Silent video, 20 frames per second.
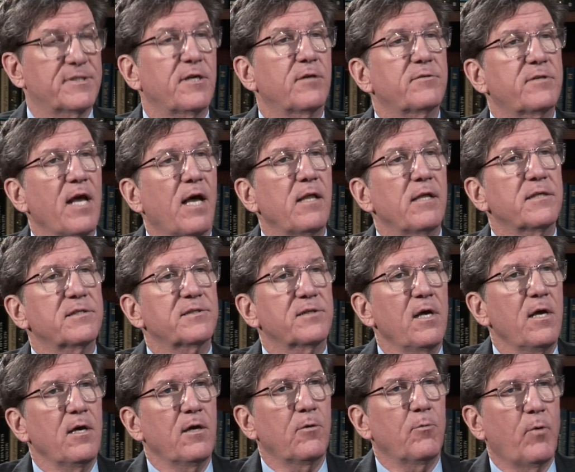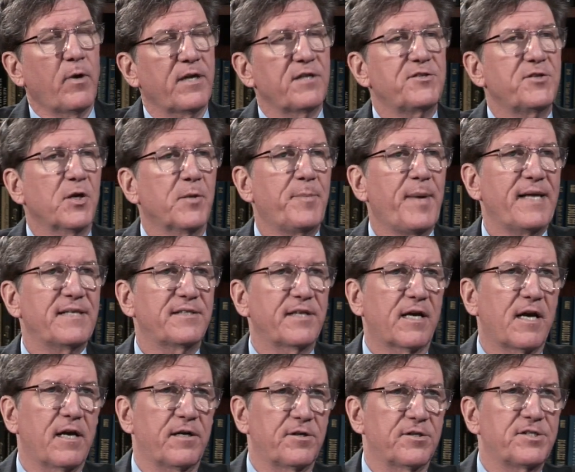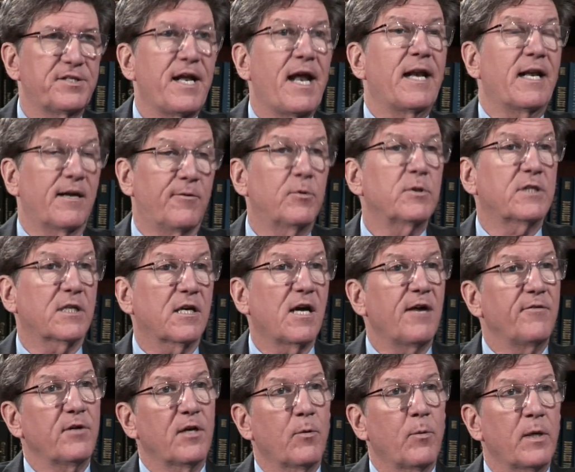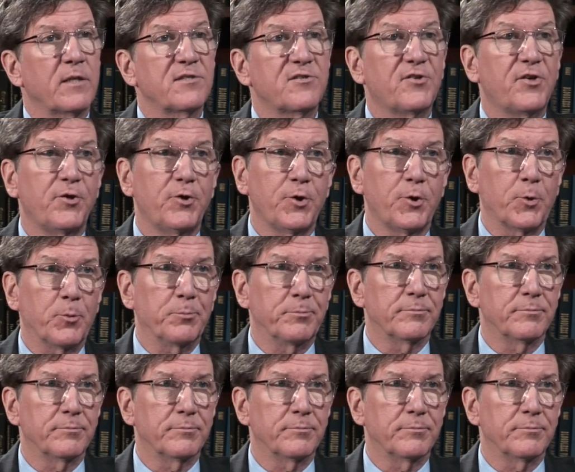So tell us, what is your basic understanding of what the governor wants to do?